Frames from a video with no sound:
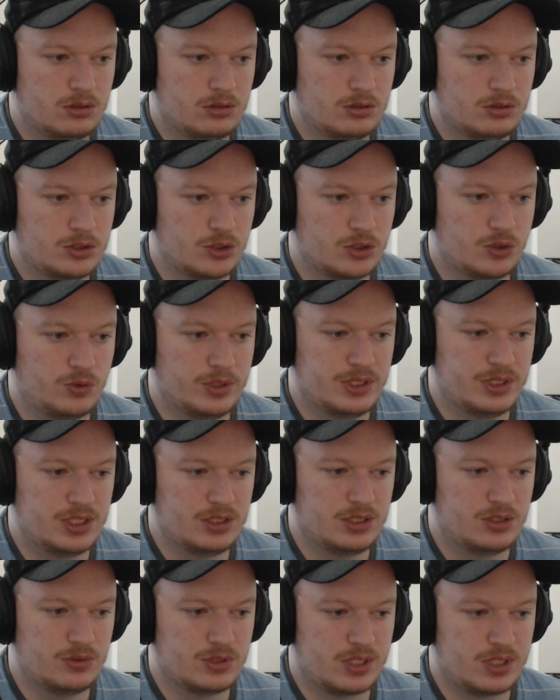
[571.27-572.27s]
So queen
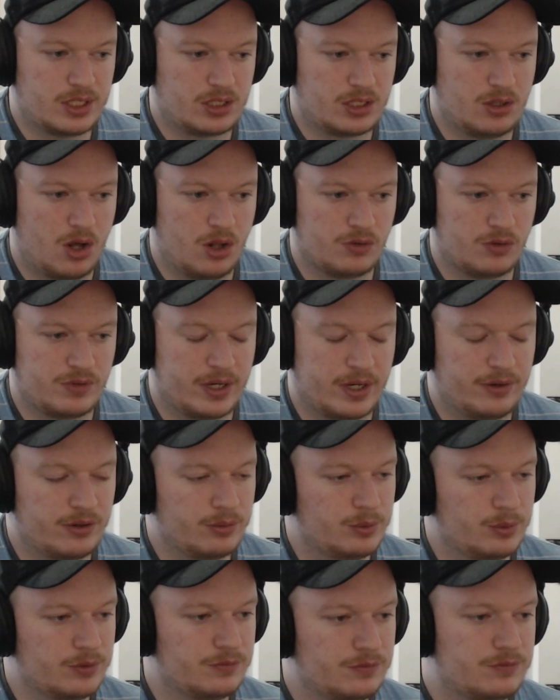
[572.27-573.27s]
c2 is like an all-rounder
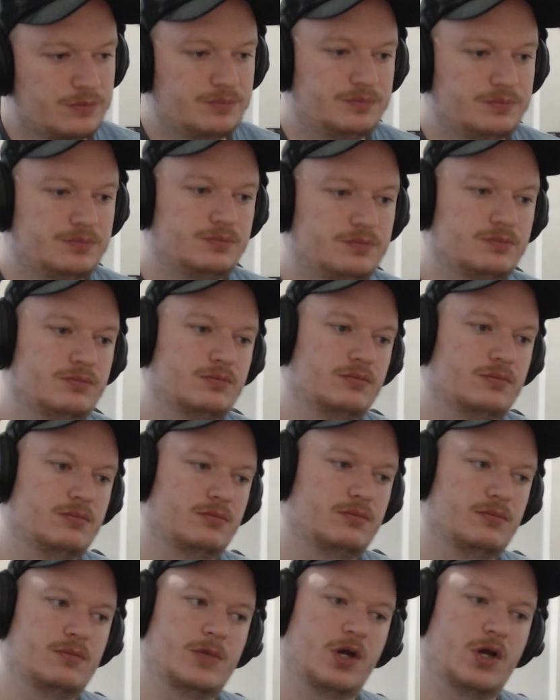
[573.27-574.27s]
move.
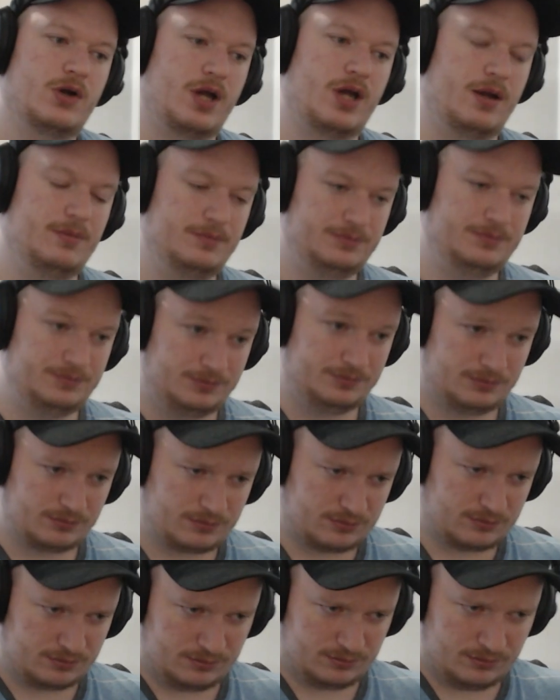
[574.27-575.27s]
Okay.
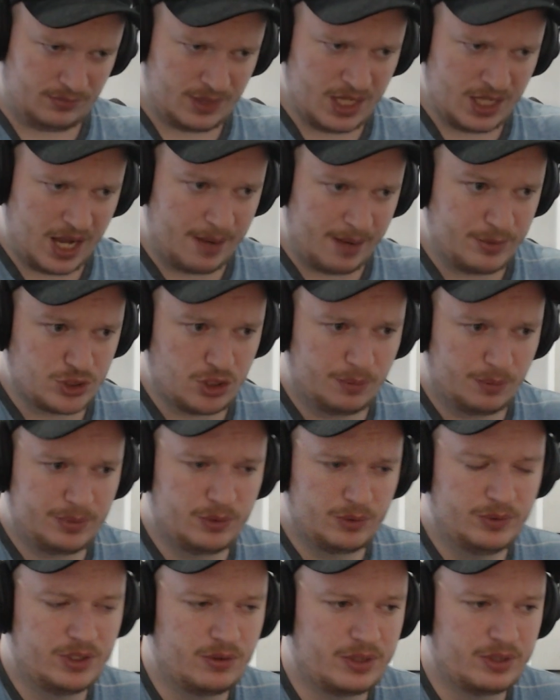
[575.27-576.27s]
I'm just hoping
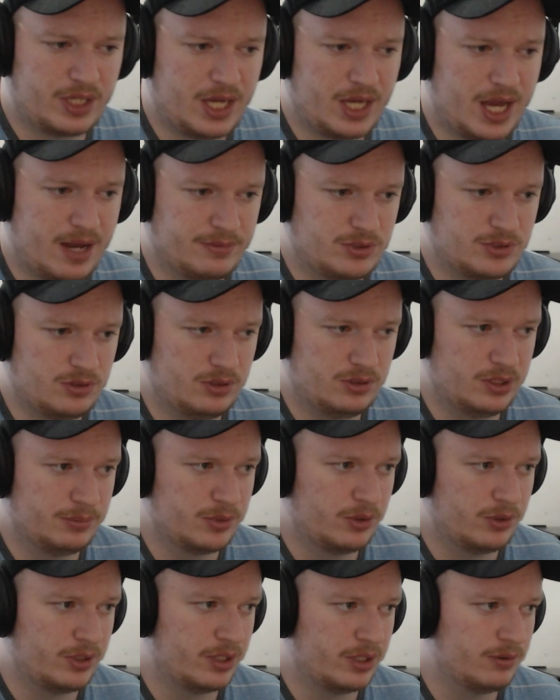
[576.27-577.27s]
we don't get absolutely
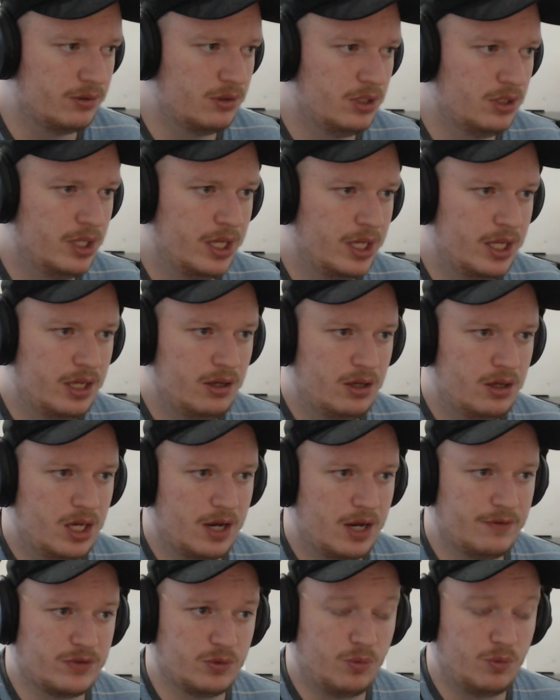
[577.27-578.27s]
blown out
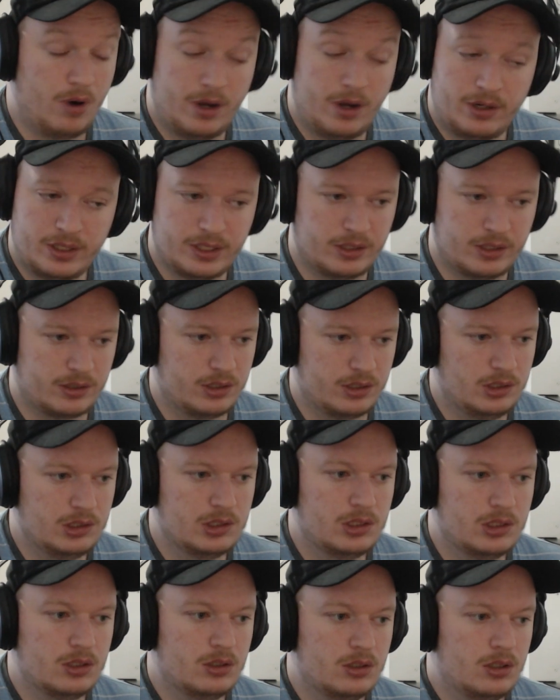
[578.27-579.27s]
of the water here.
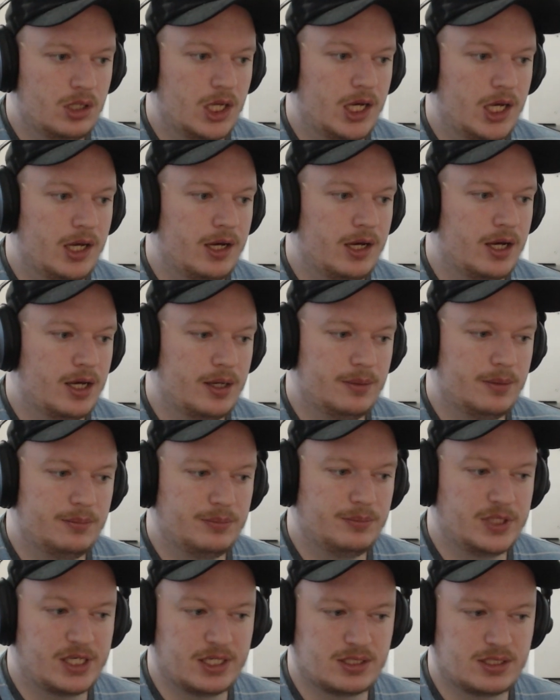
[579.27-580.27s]

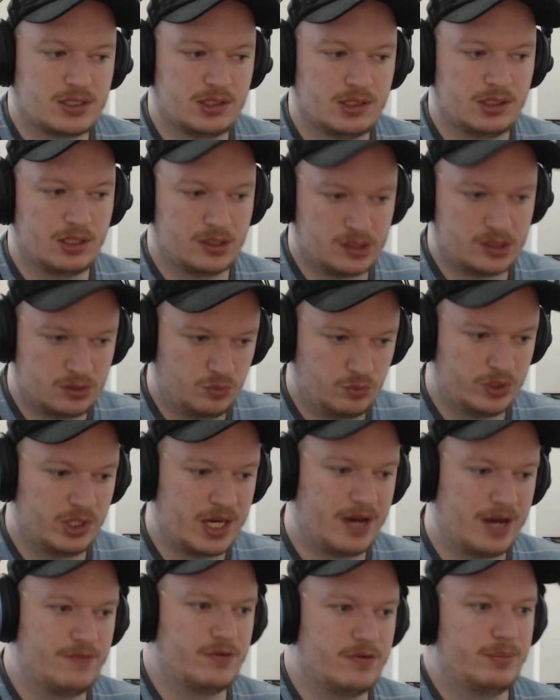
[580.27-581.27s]
Because when you
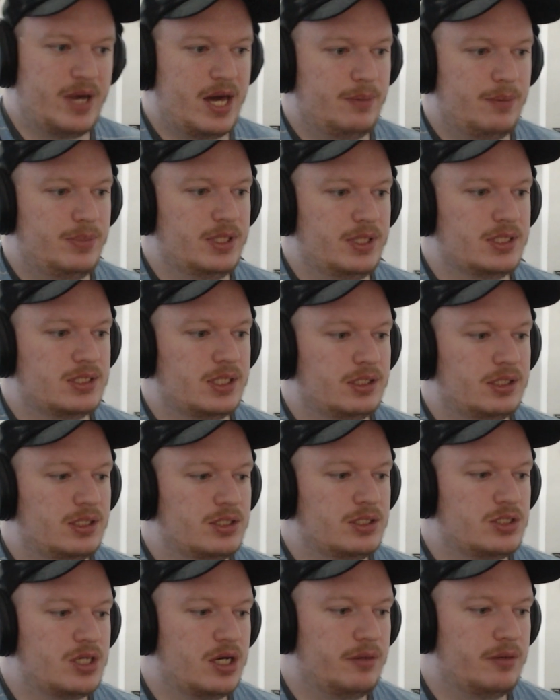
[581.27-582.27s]
have a bad piece like
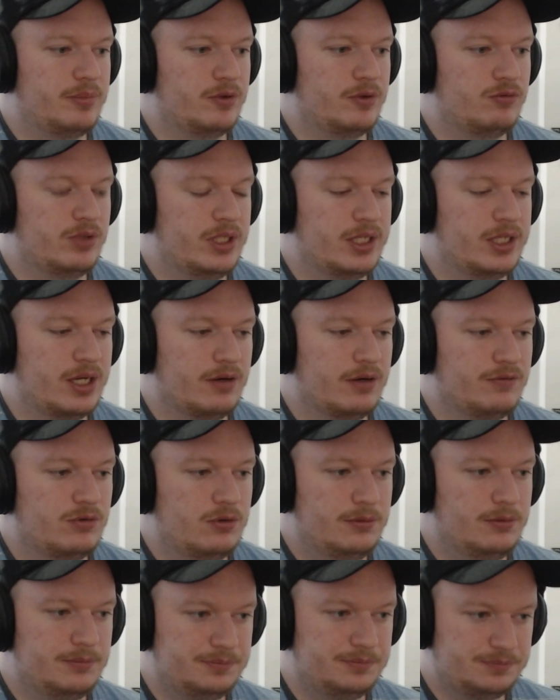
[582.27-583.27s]
this, you got to be really careful.